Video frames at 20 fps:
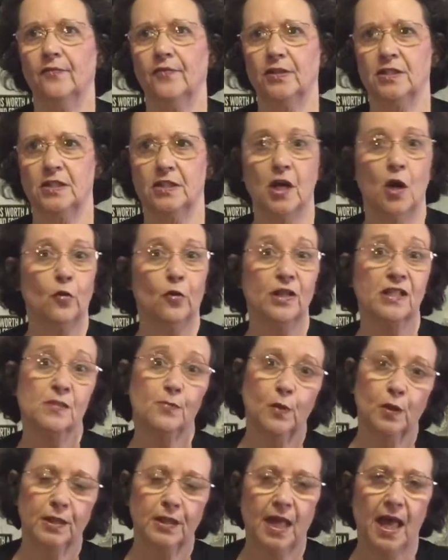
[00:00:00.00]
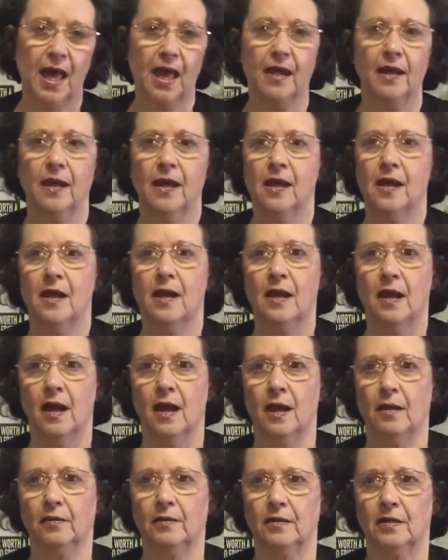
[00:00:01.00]
If it's donuts, put that.
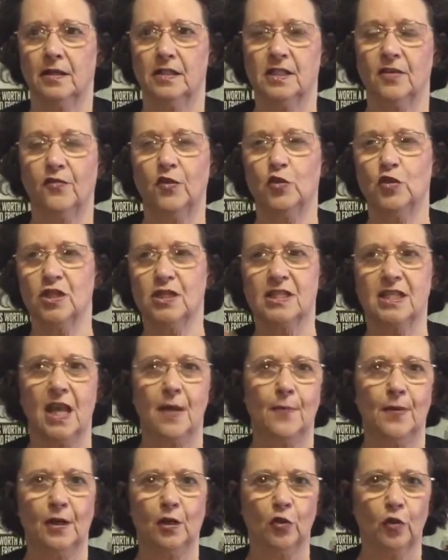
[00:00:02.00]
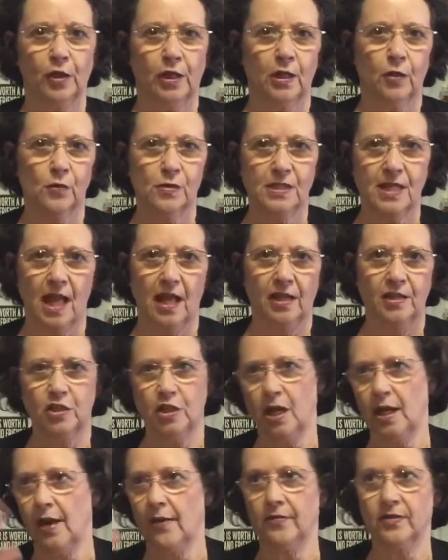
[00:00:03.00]
Because if you just type in Cooking with Sally
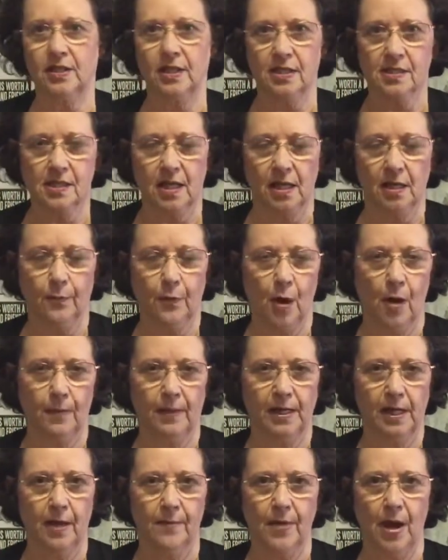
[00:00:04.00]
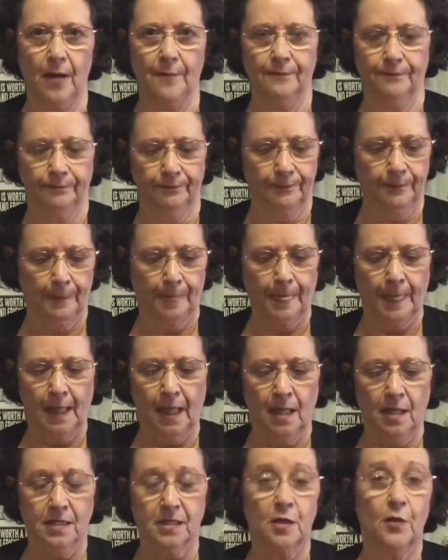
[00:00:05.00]
J, everything's going to probably come up.
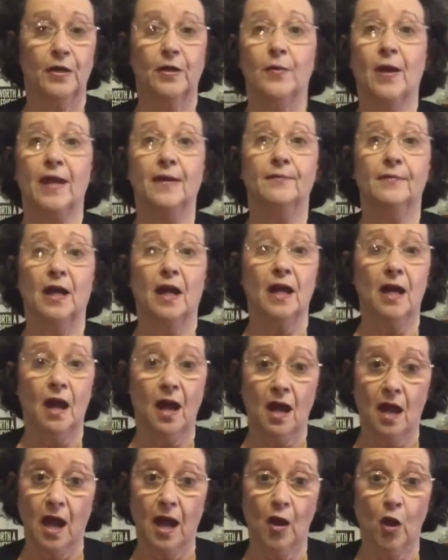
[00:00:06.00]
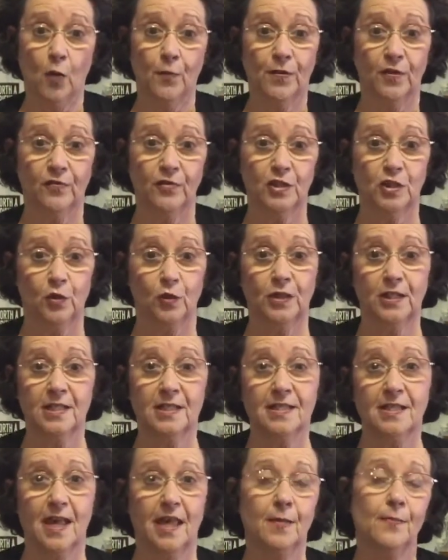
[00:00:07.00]
So anyway, I hope you've enjoyed
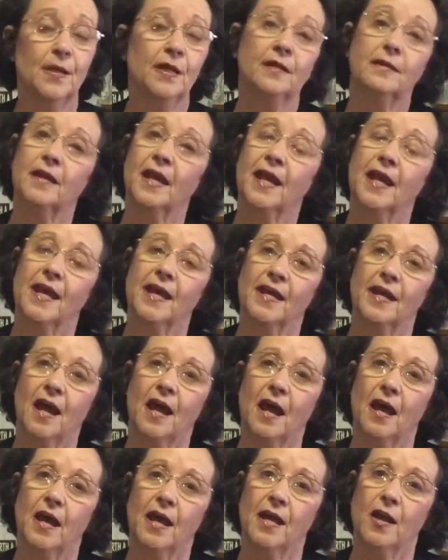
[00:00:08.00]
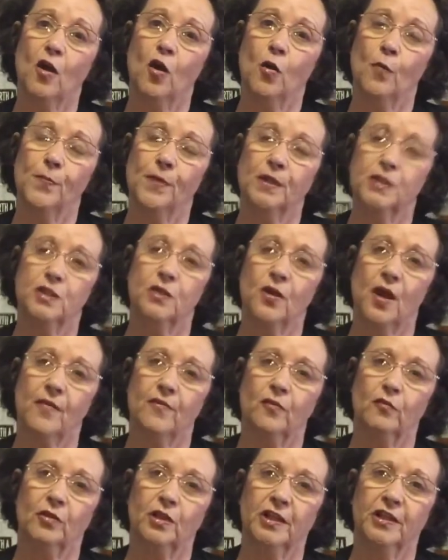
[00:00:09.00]
this segment, and I hope that you
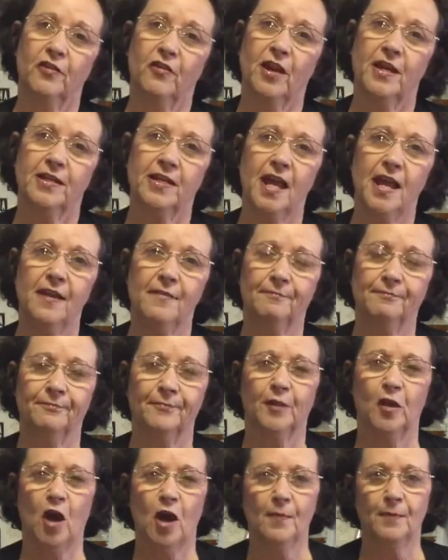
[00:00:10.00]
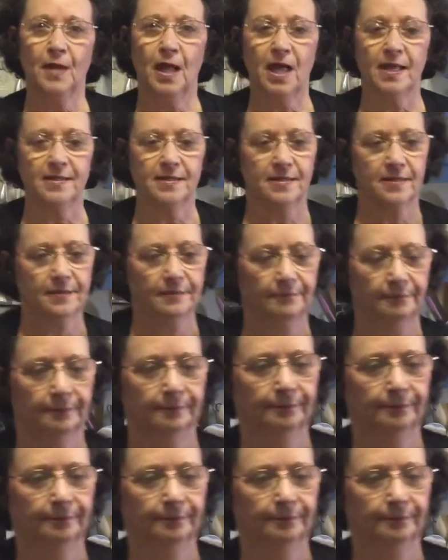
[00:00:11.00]
have a really great day. God bless.